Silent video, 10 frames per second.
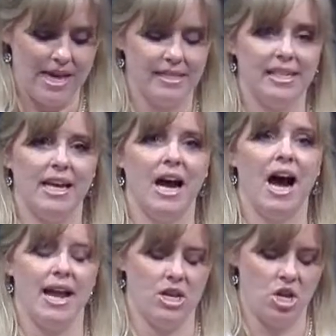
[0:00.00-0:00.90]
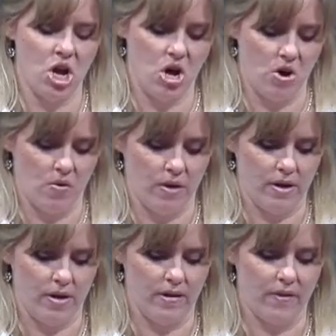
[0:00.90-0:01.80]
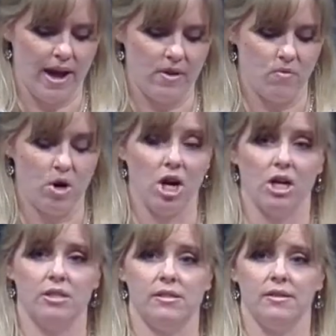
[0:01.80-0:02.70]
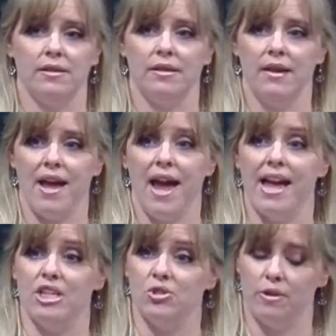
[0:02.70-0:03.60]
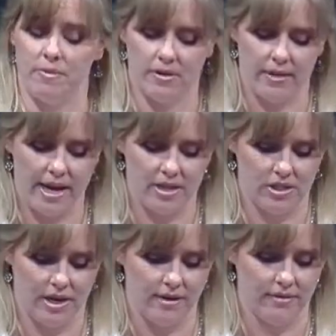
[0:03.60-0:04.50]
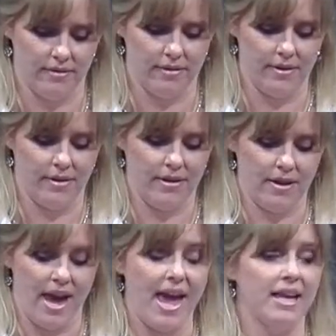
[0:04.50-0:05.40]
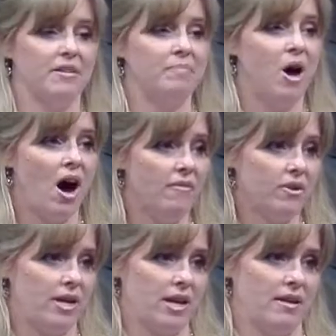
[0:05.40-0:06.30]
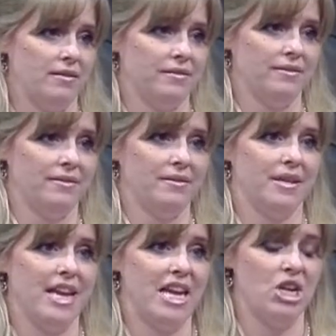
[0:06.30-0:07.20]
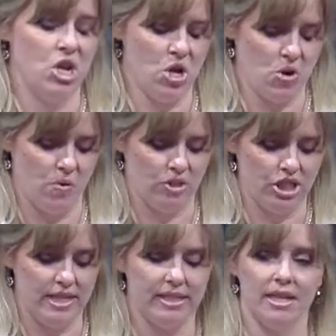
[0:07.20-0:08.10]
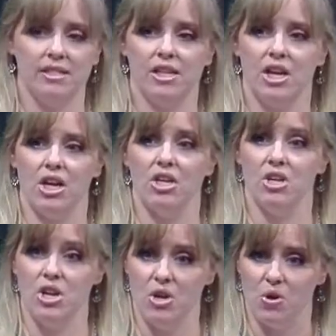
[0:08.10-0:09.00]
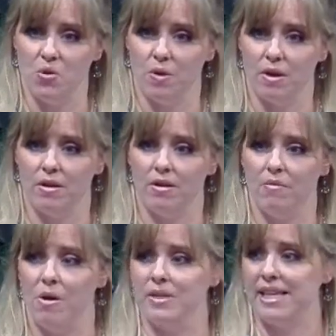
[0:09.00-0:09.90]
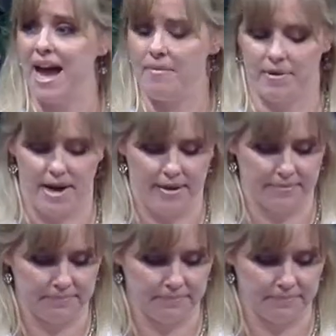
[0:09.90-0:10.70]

he said, I know thy works and tribulation and poverty. He knew, Jesus knew what was happening.